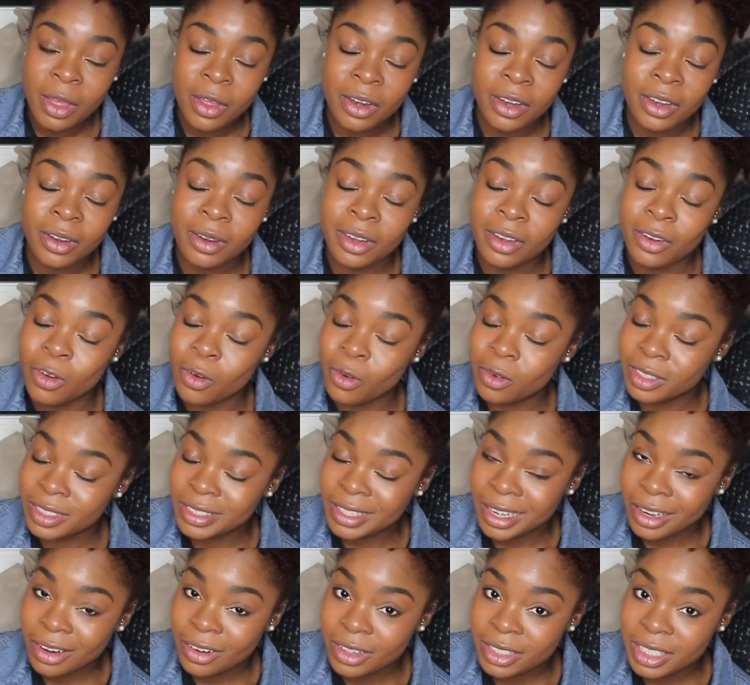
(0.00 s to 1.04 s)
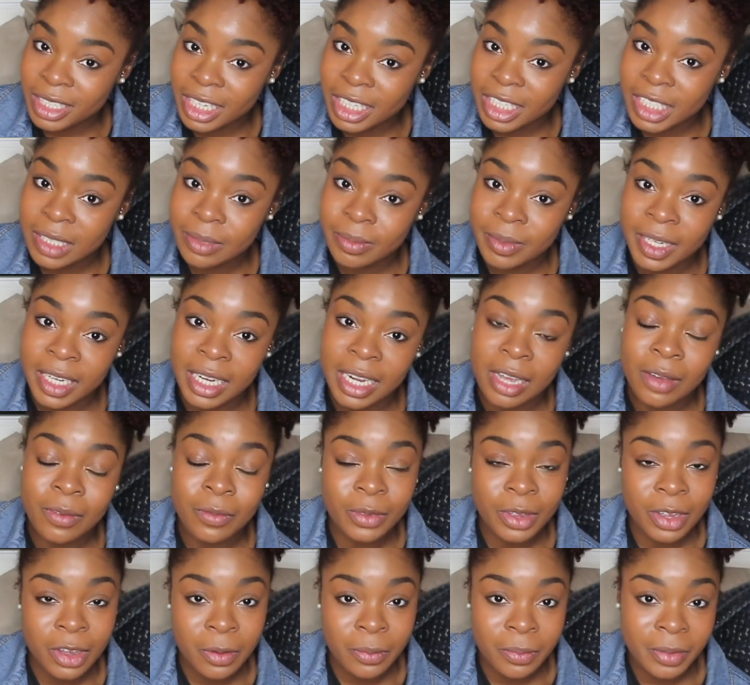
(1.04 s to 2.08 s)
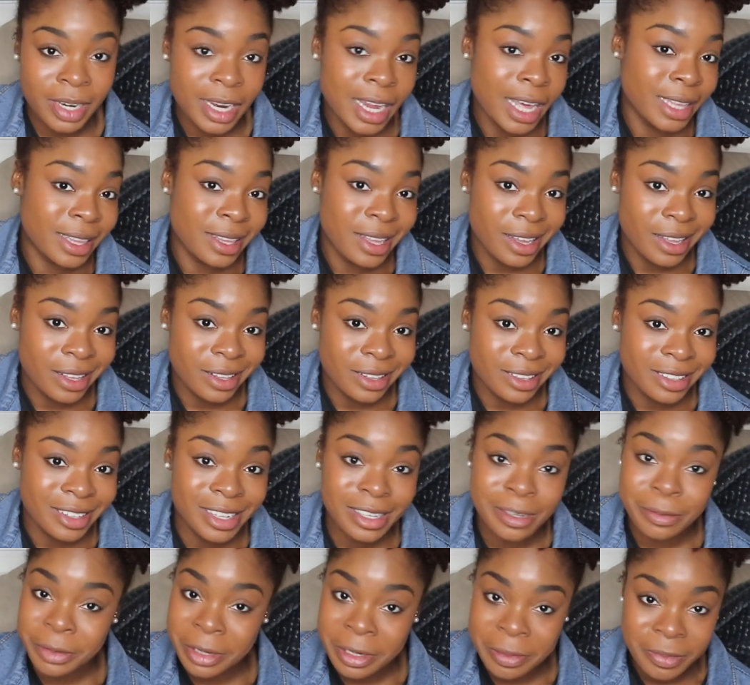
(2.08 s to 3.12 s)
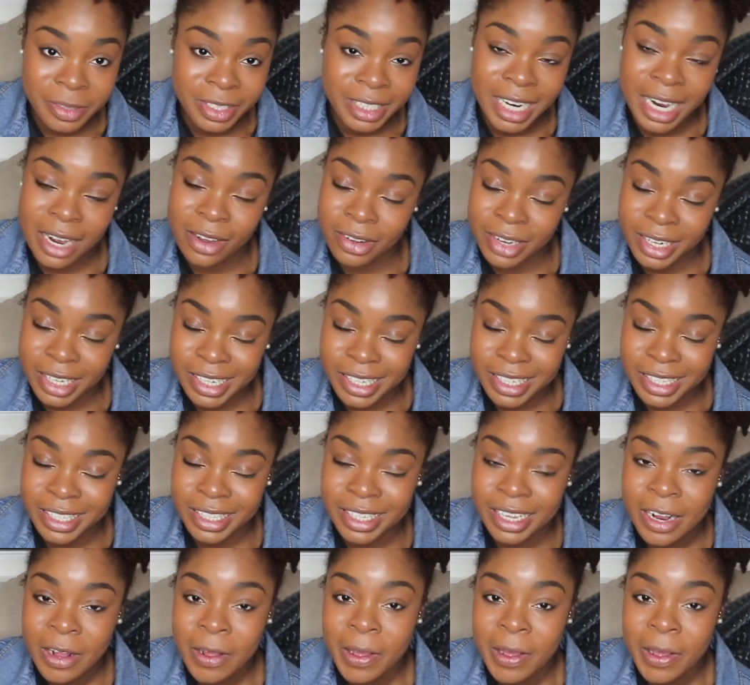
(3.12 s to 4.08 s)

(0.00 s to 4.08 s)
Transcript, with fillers: and no one's not gonna touch me and we gonna be like that that's pretty much how it is